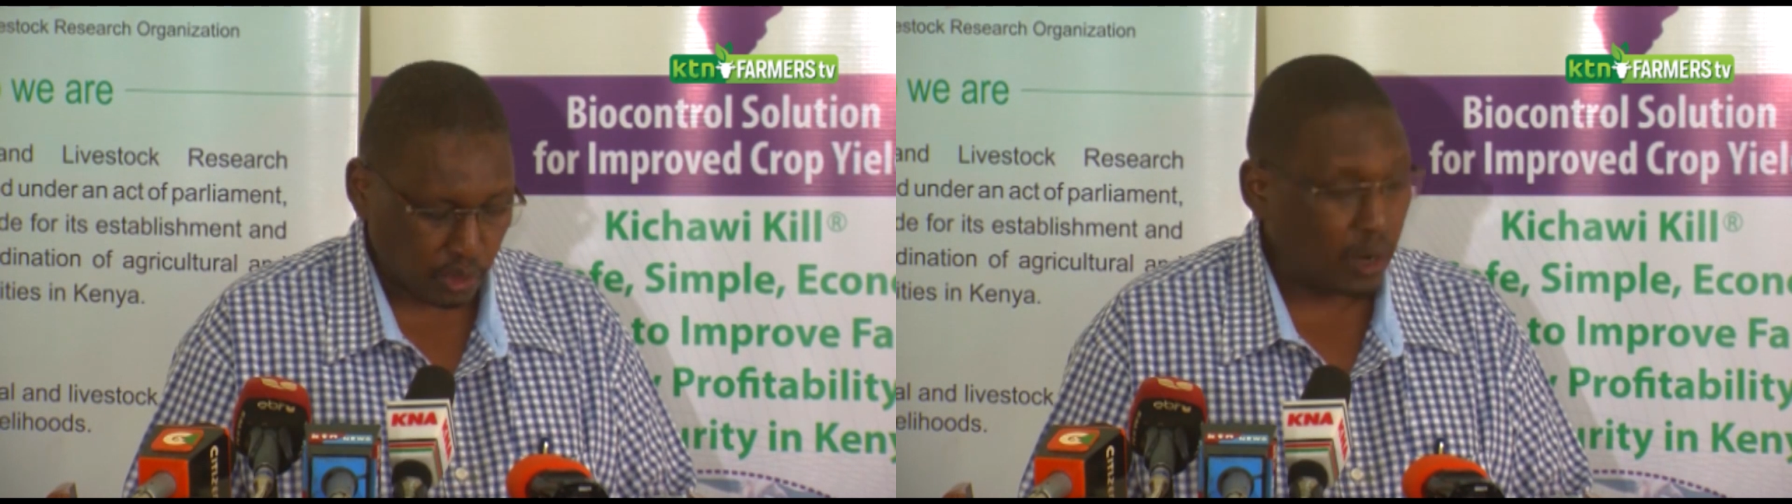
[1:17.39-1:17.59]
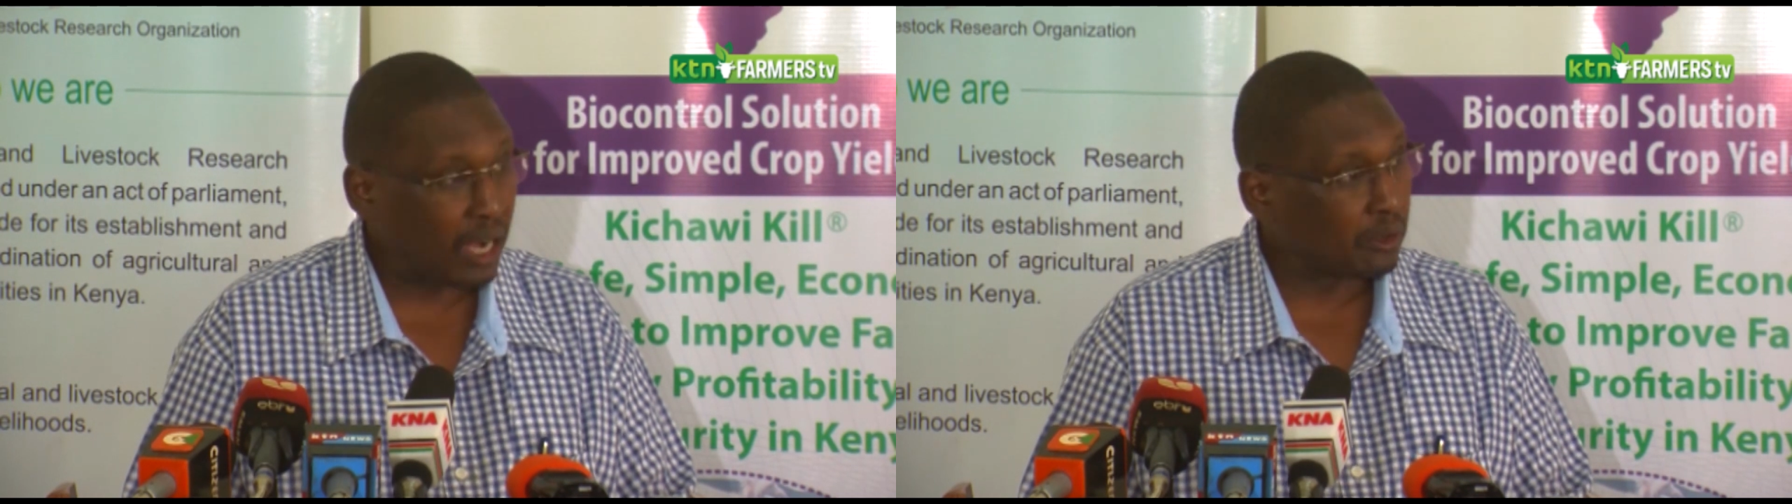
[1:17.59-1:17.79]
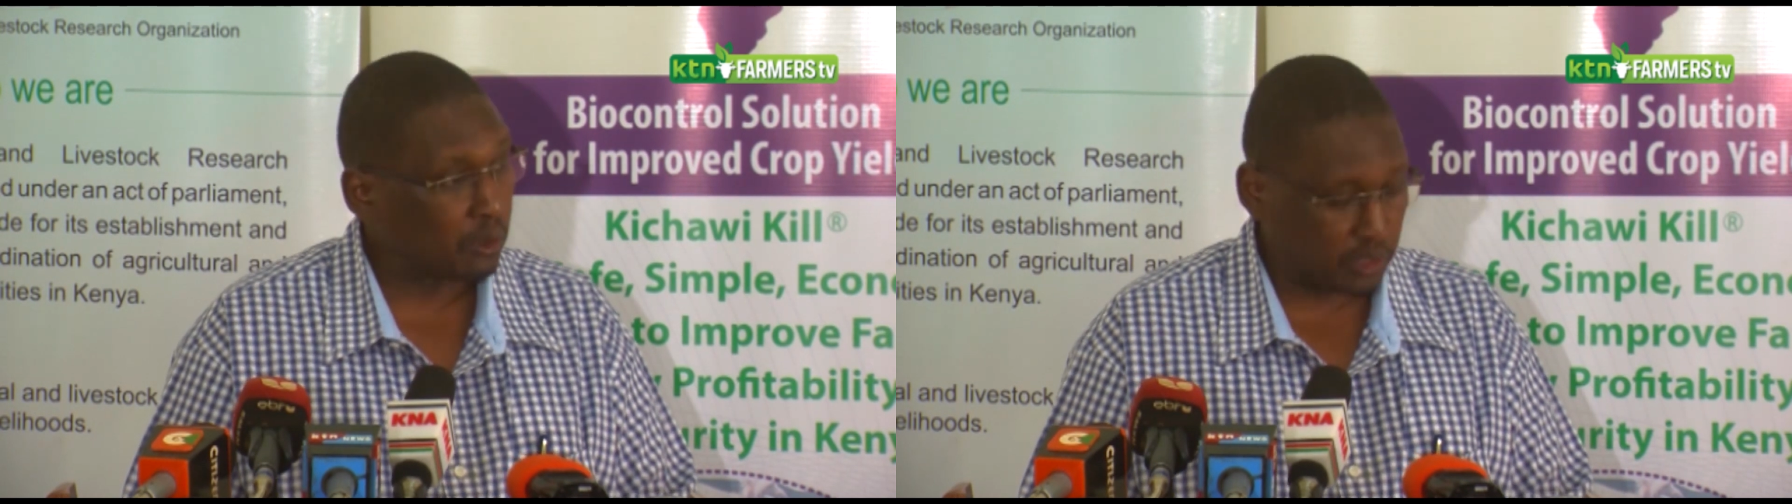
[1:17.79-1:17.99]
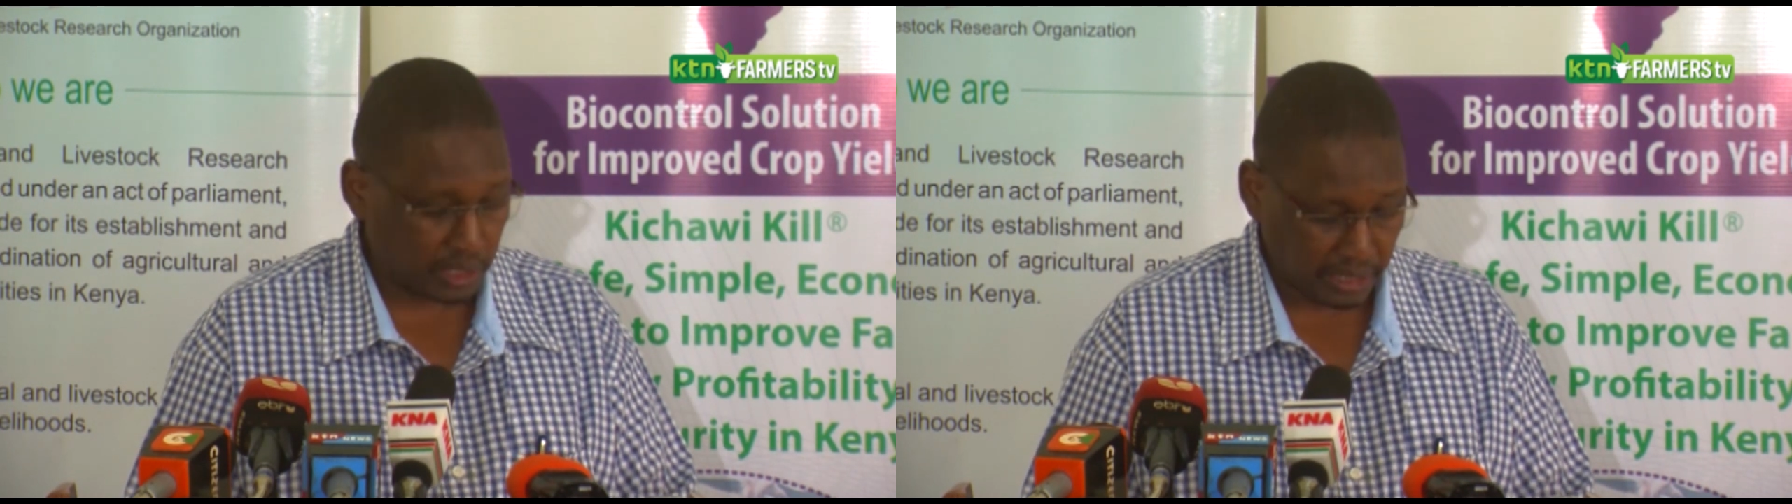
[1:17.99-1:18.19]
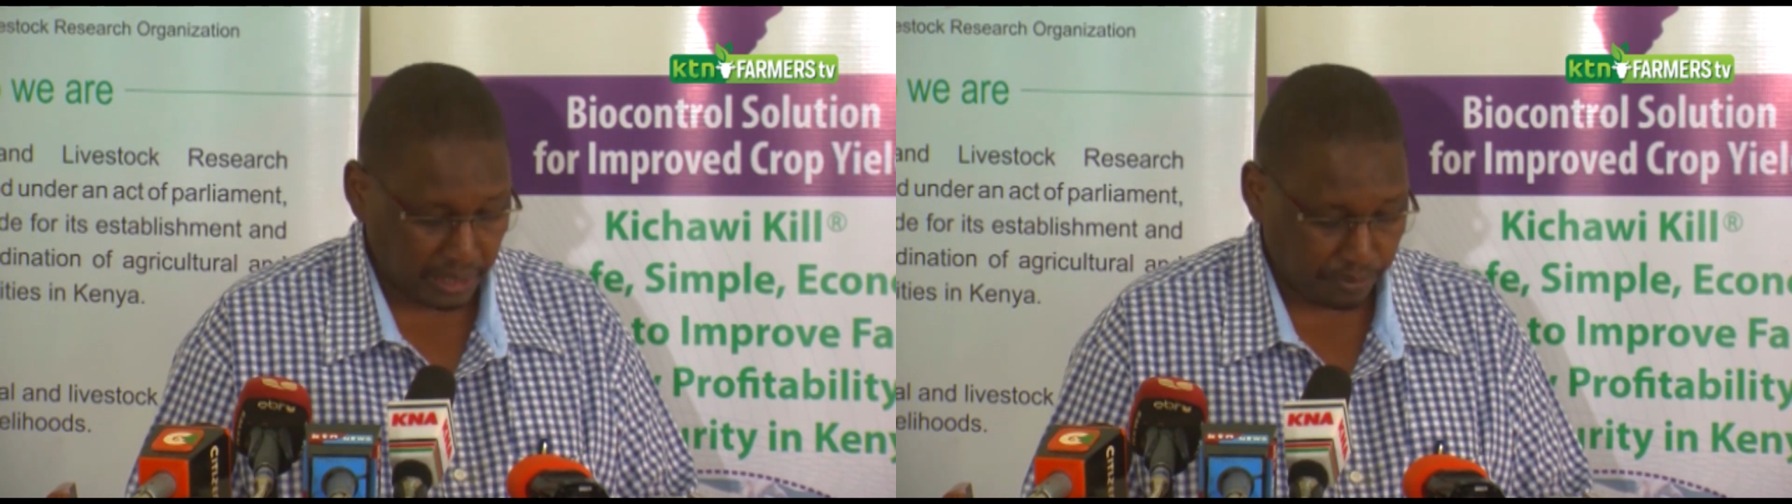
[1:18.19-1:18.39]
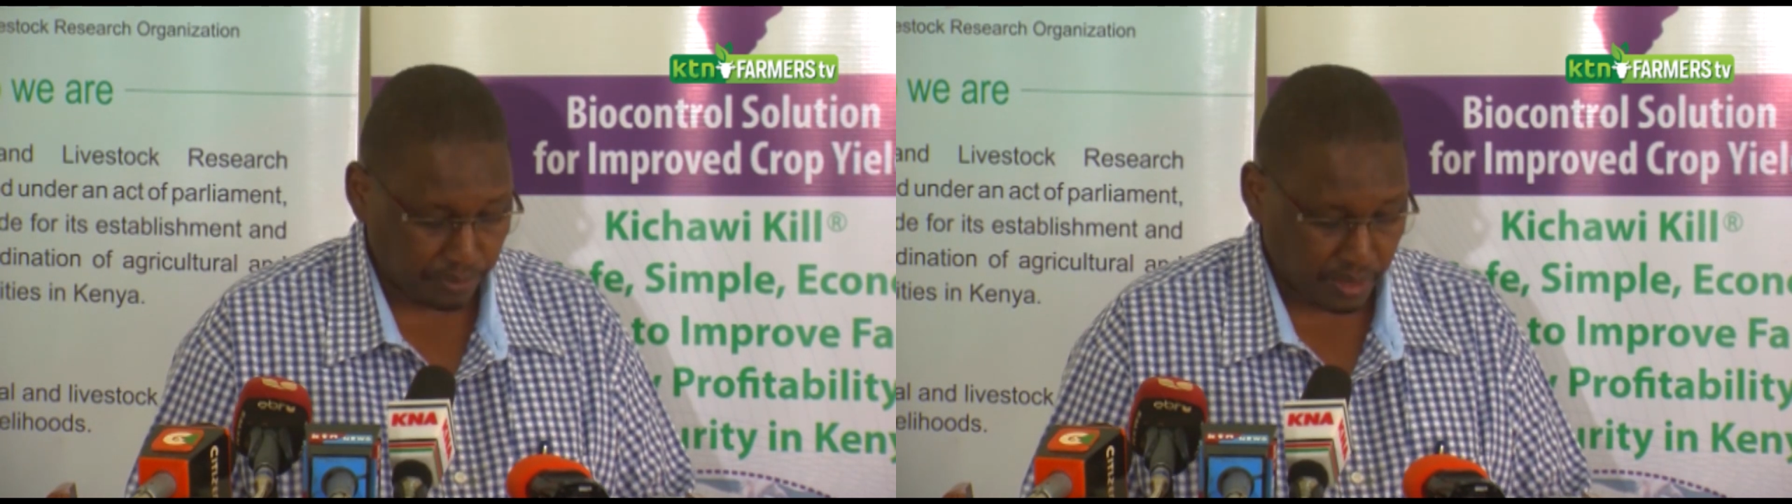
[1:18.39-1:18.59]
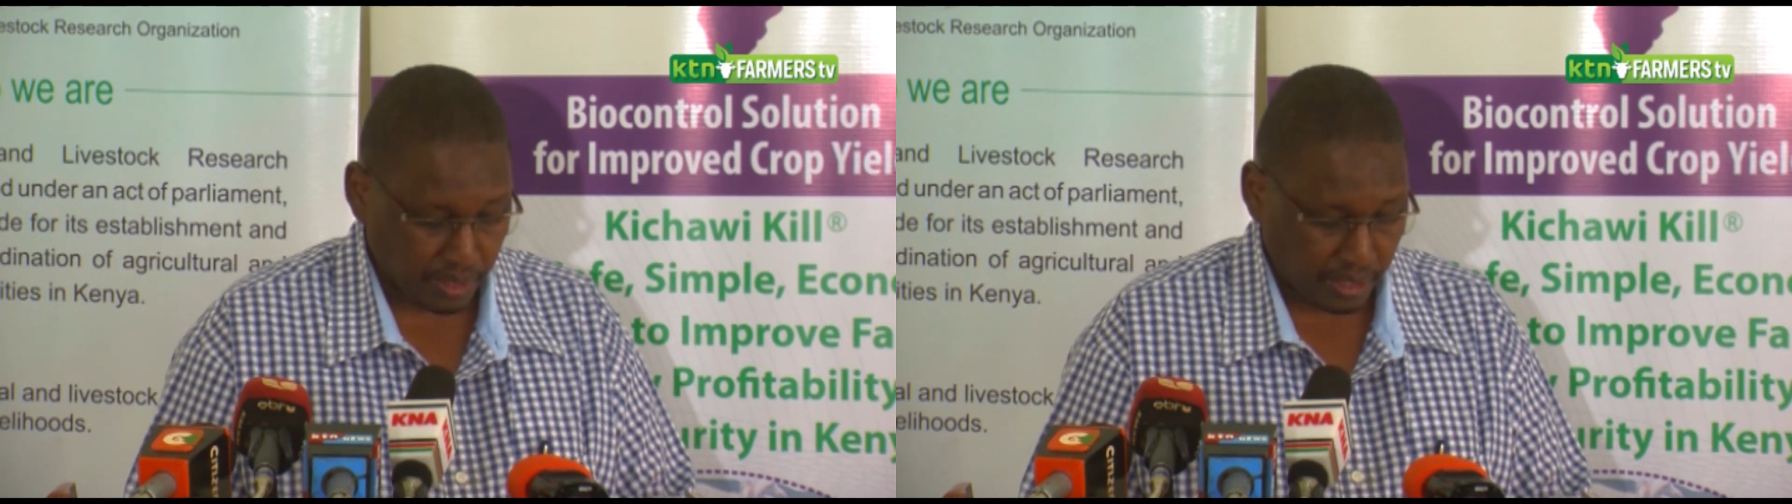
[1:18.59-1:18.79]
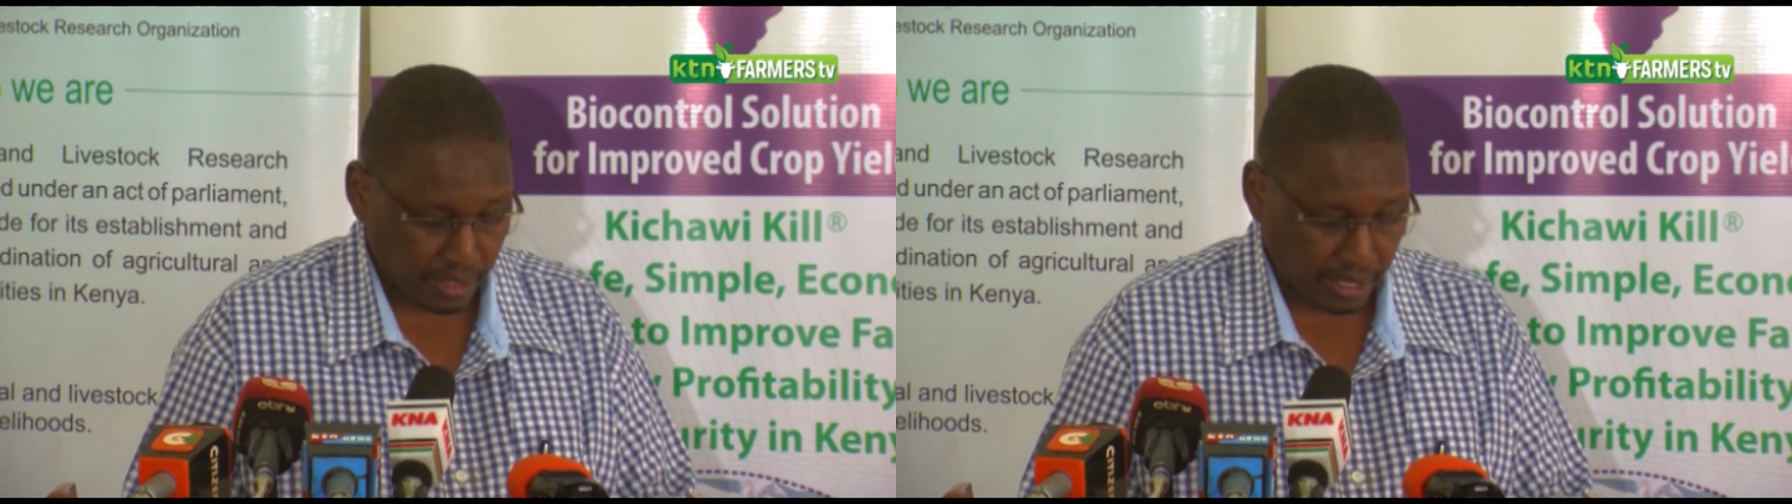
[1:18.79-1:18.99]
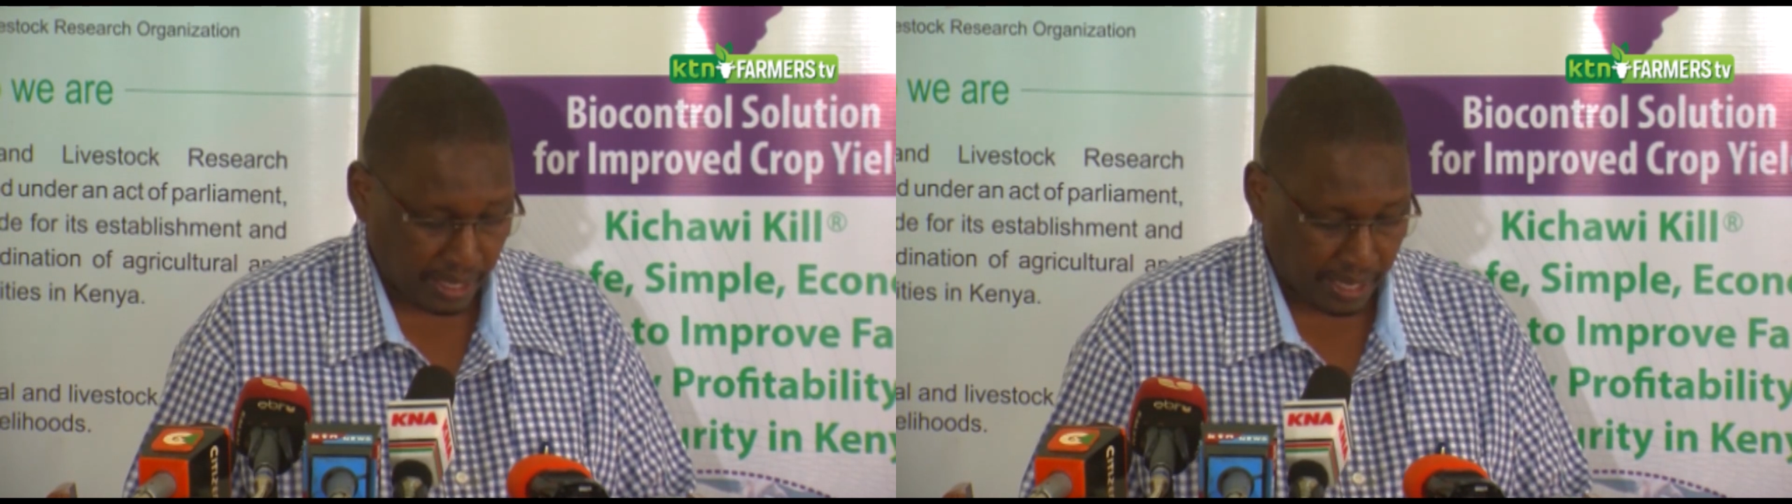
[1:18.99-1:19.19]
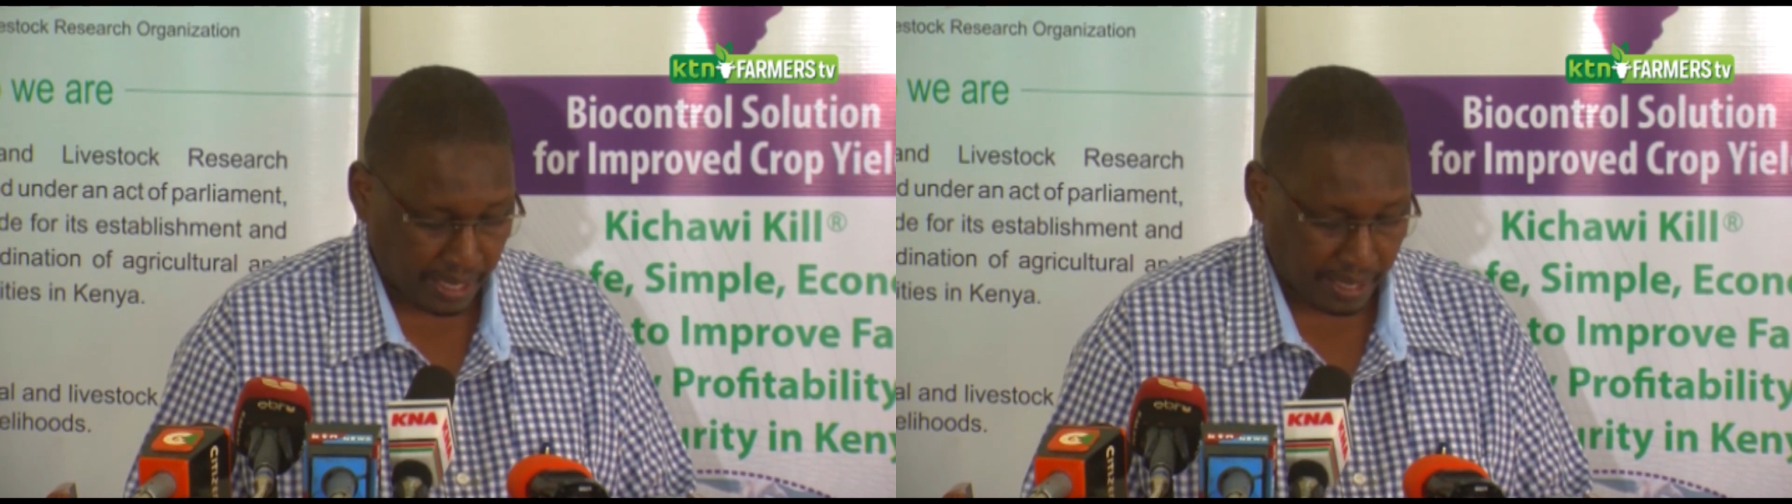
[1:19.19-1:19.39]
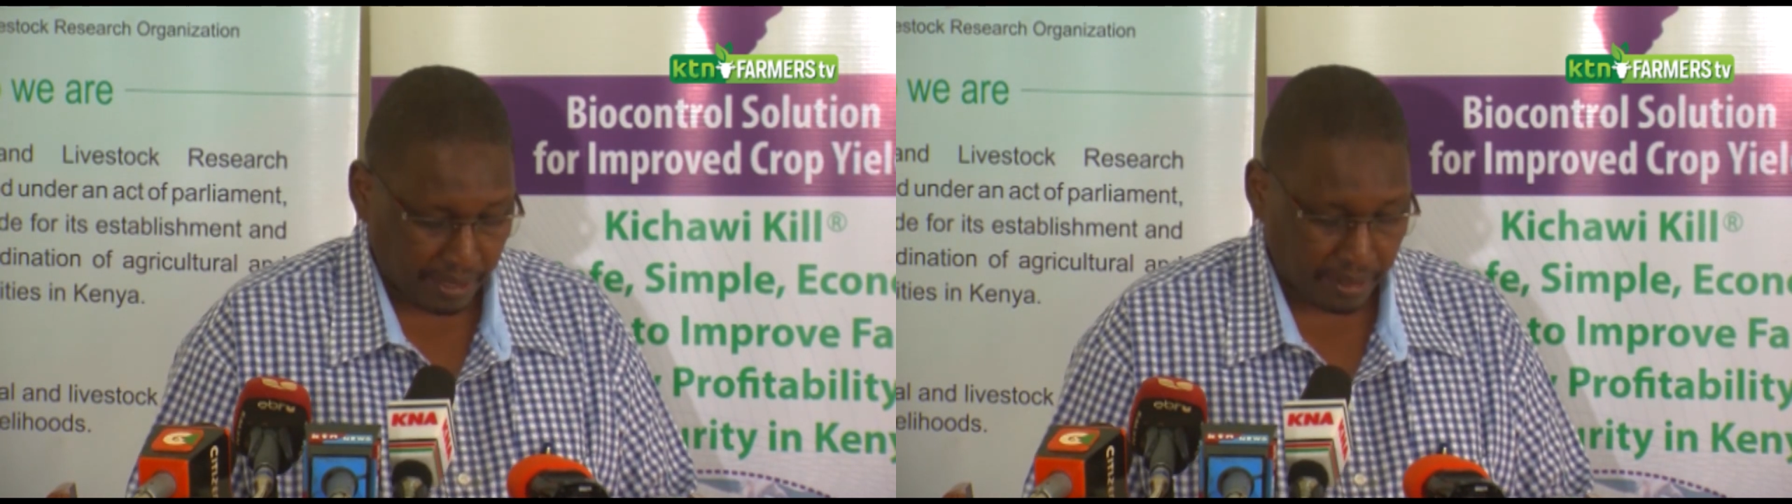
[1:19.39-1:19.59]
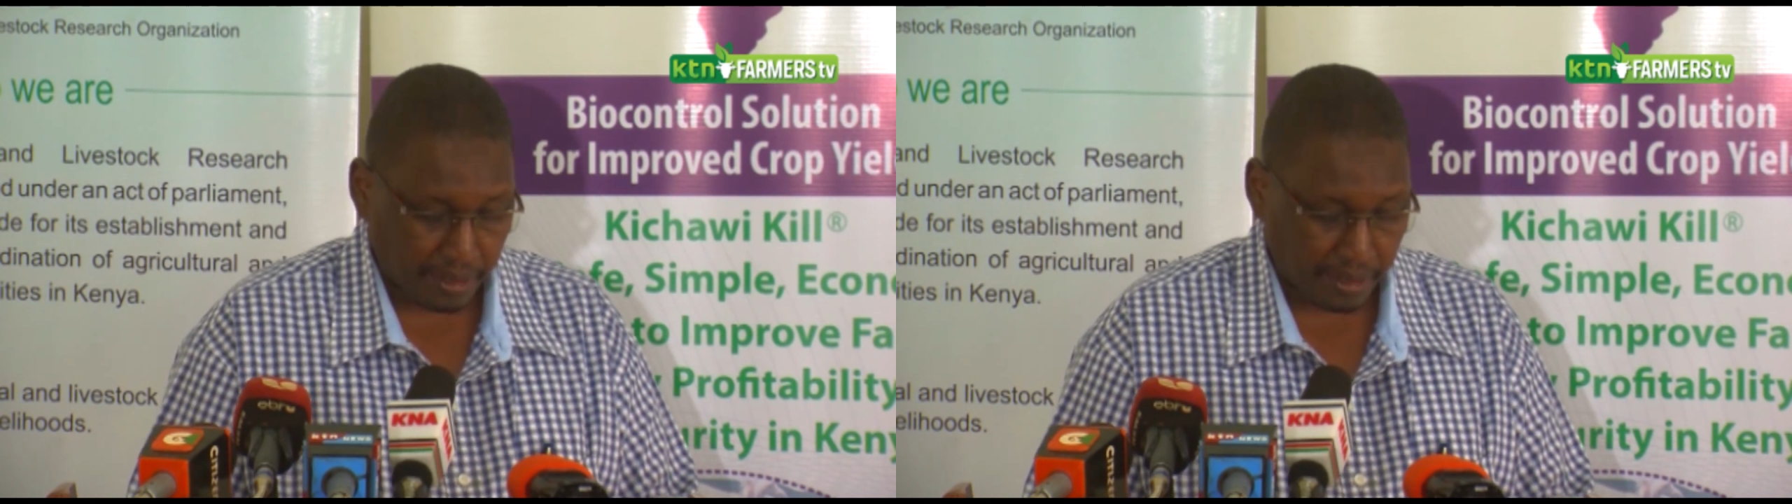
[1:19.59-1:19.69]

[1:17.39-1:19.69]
to work closely uh,